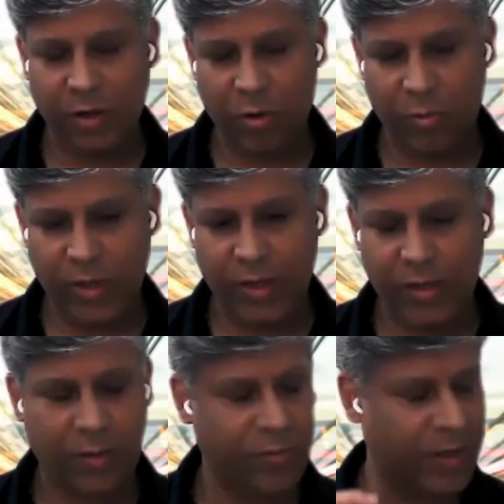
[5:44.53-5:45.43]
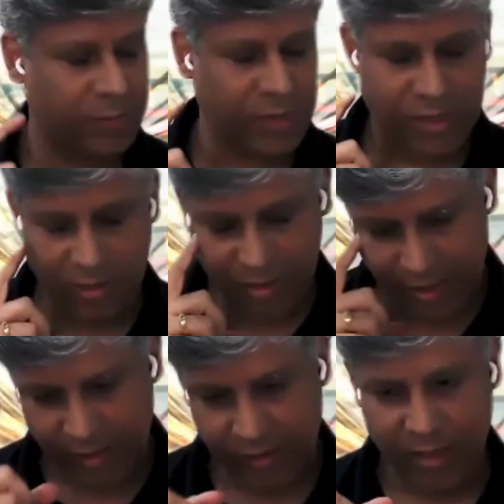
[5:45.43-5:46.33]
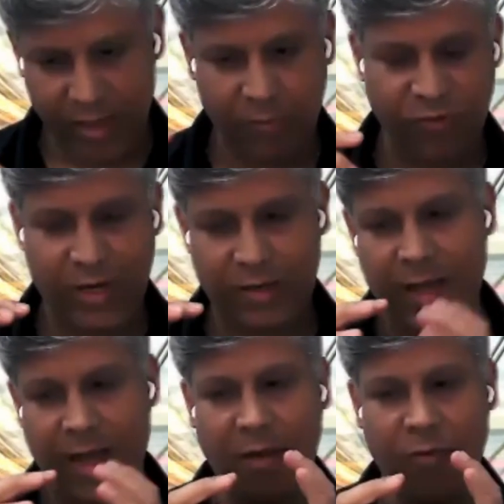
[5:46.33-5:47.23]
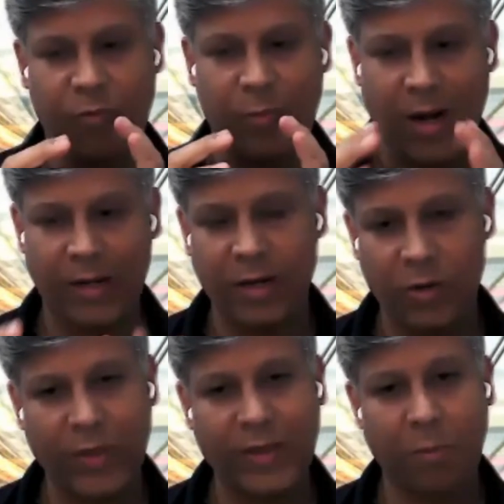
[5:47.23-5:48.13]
European company, I'm just not getting the name, where they have partnered